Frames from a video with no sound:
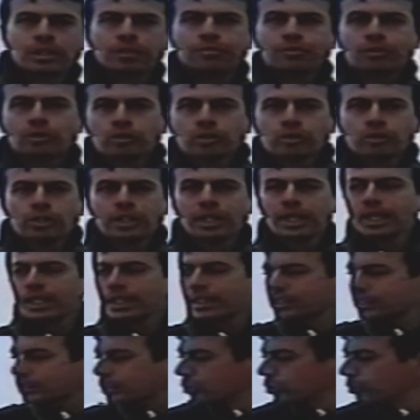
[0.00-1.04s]
If you do
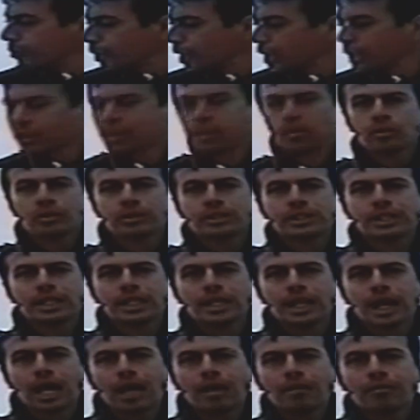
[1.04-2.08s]
this, you might lose the
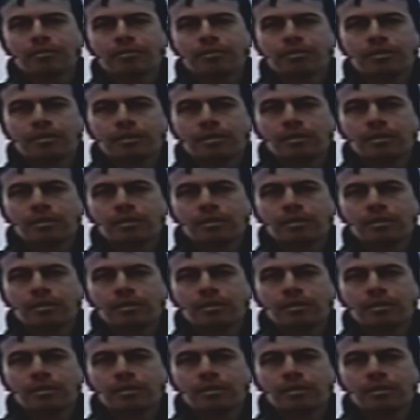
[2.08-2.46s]
knife.